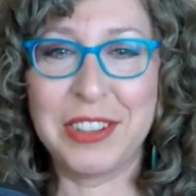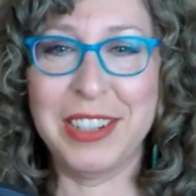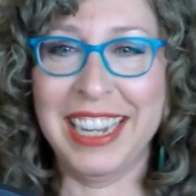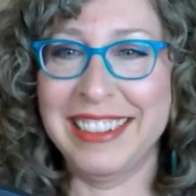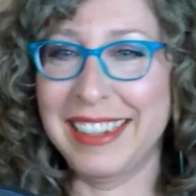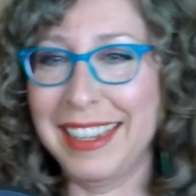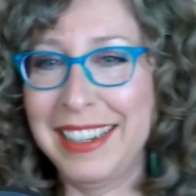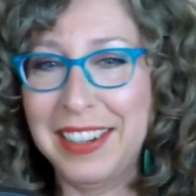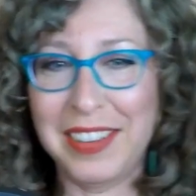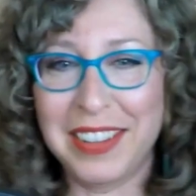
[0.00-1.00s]

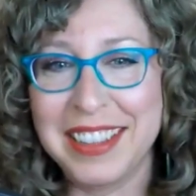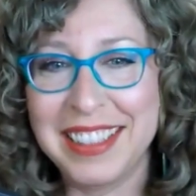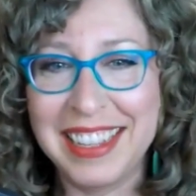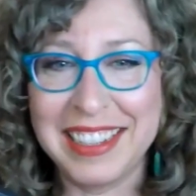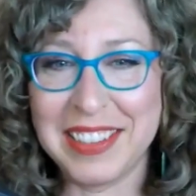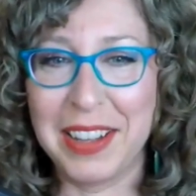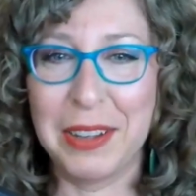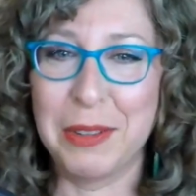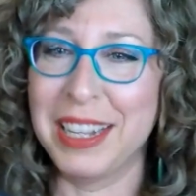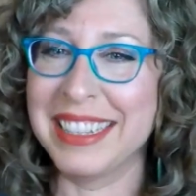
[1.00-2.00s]
creation and all the things all
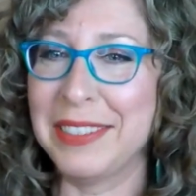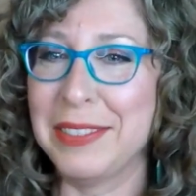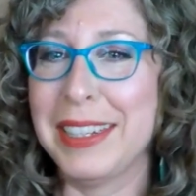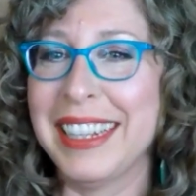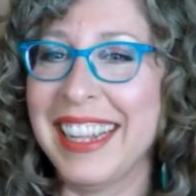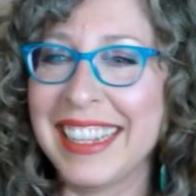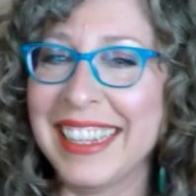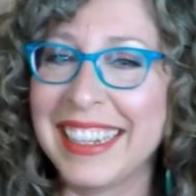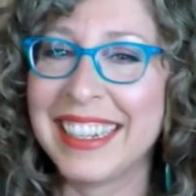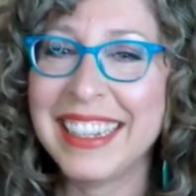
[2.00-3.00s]
at once. I really like
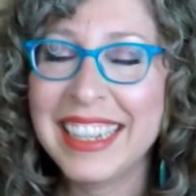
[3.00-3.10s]
it.